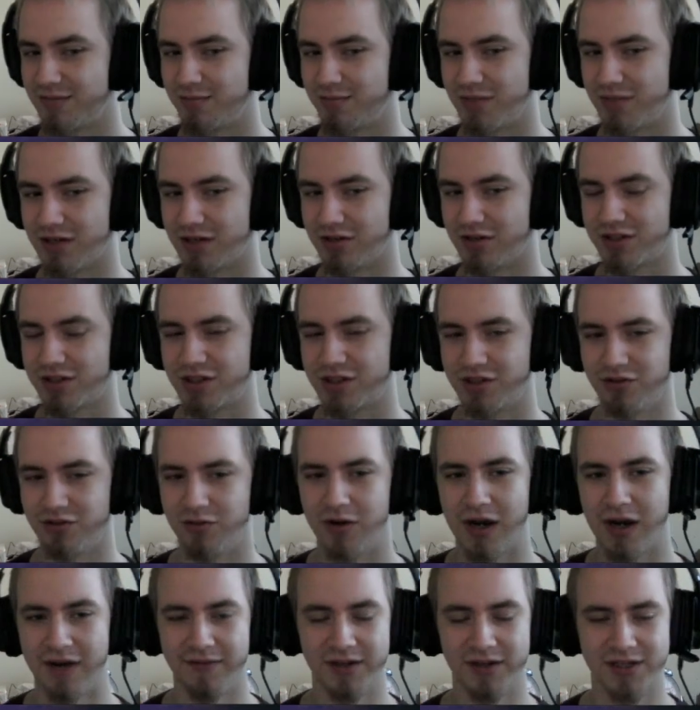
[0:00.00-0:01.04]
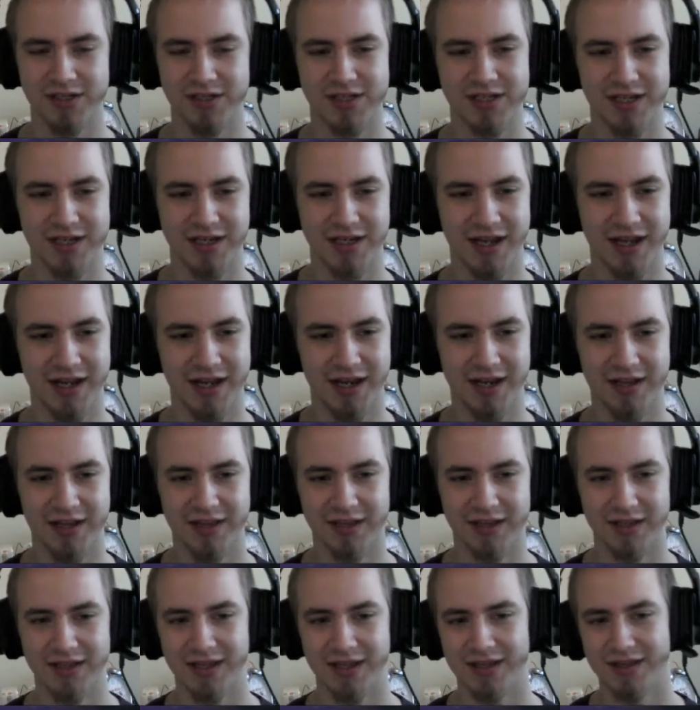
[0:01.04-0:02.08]
because you haven't seen
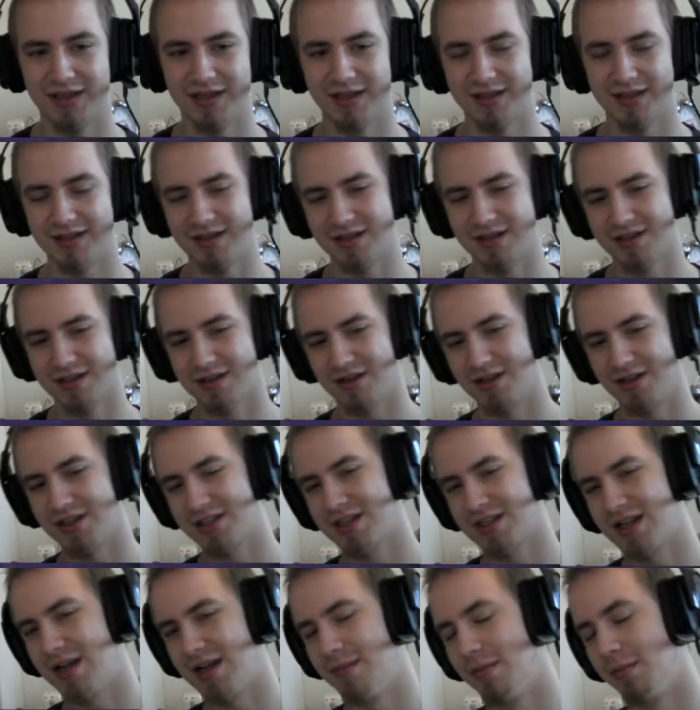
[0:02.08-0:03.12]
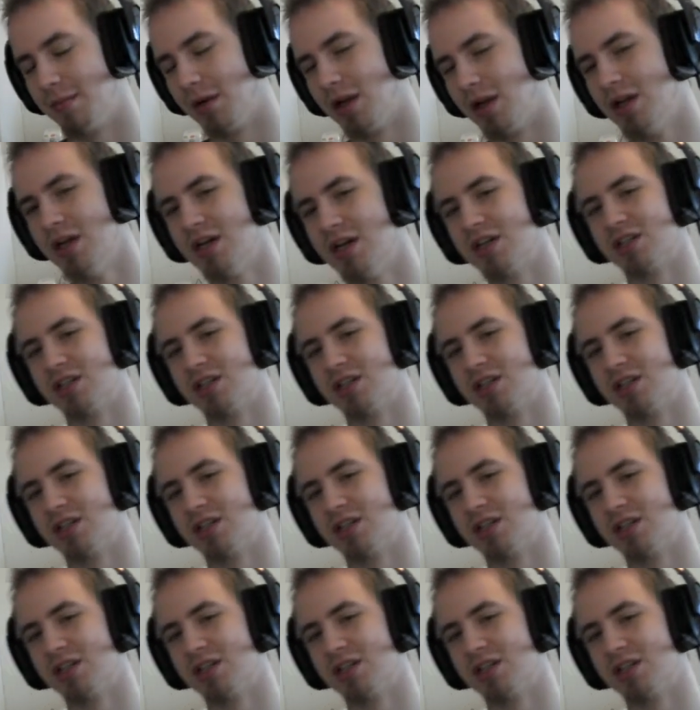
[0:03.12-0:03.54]
anything yet that this card is capable.